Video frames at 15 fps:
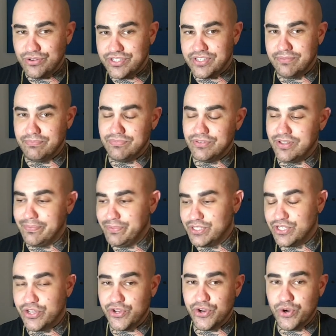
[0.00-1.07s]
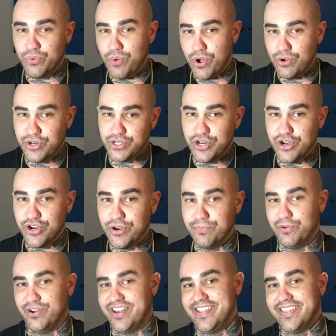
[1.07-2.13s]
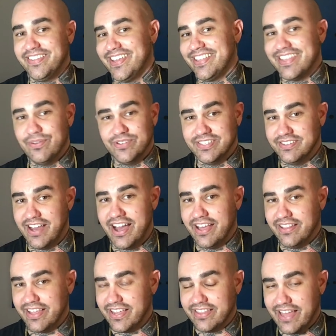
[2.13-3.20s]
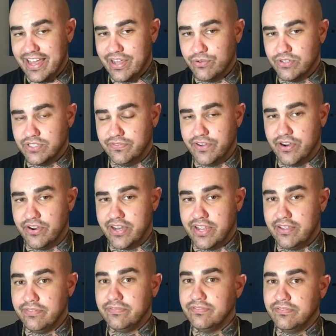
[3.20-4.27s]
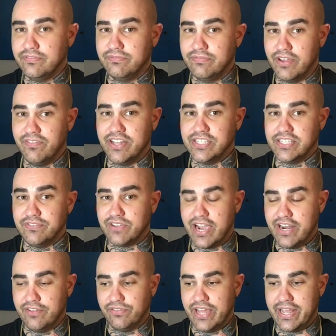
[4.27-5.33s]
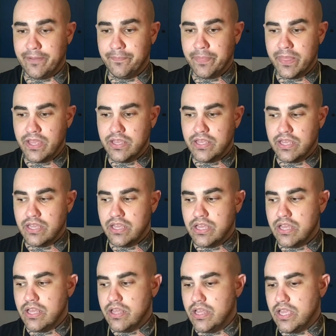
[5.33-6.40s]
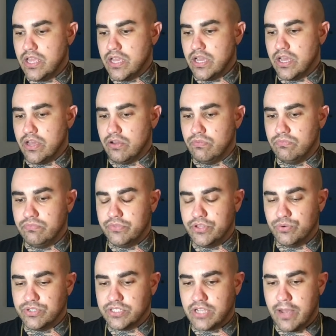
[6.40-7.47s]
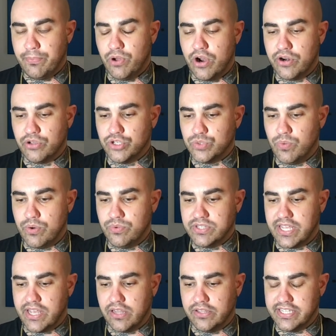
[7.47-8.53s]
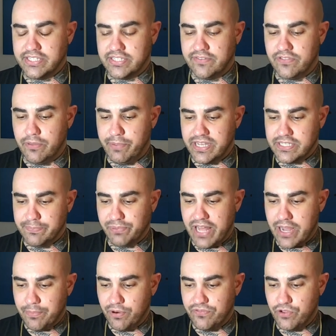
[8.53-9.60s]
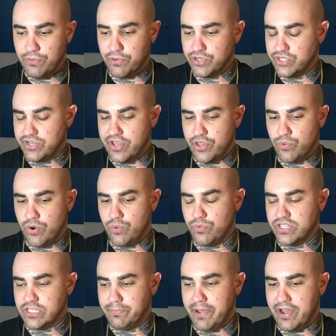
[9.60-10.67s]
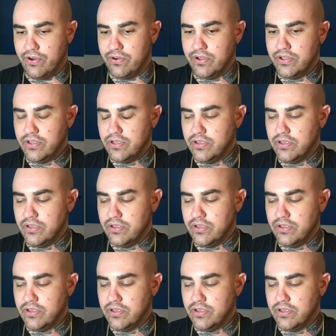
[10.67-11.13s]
some obscure woke term or anything like. It was not like that. It was very offensive, kind of like. Uh, there was a couple articles. One was like a list of the best black perfumers. Another one was about